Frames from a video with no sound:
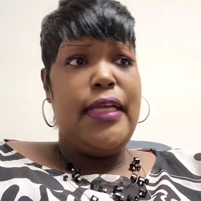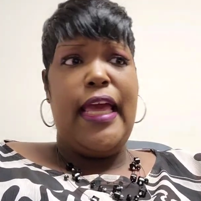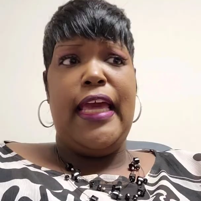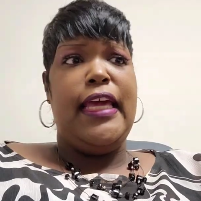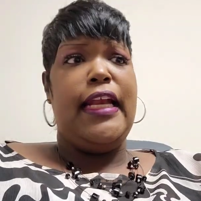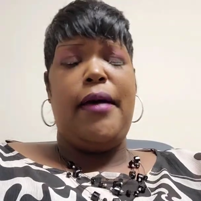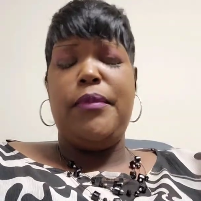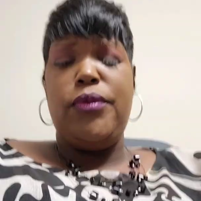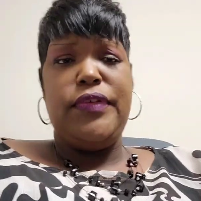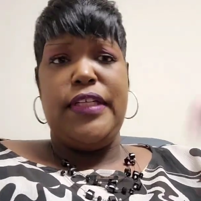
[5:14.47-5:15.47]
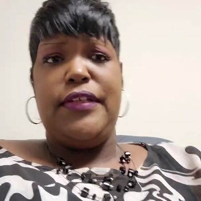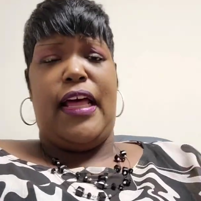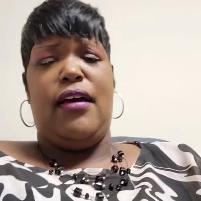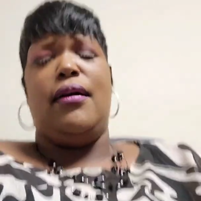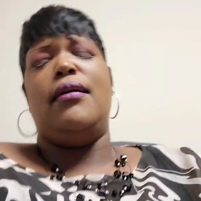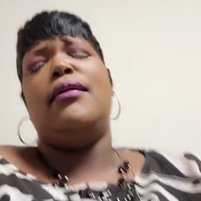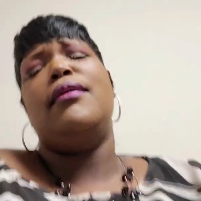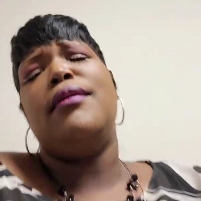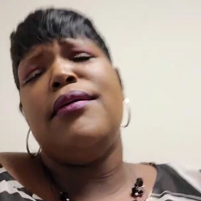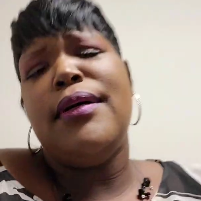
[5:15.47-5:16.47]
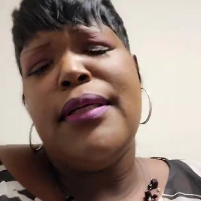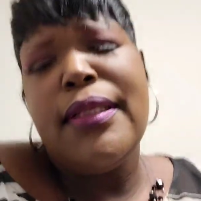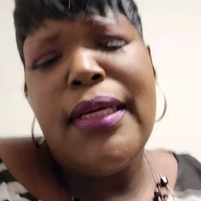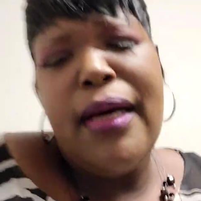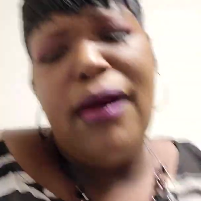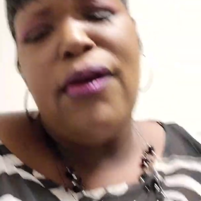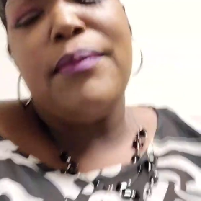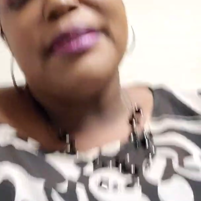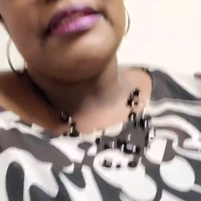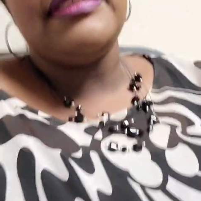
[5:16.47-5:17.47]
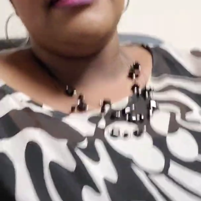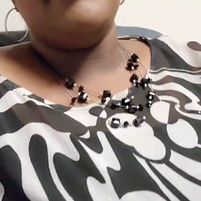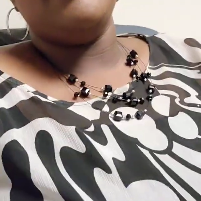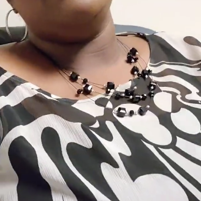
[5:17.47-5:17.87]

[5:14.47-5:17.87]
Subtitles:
And I'm over here like, oh, my stomach.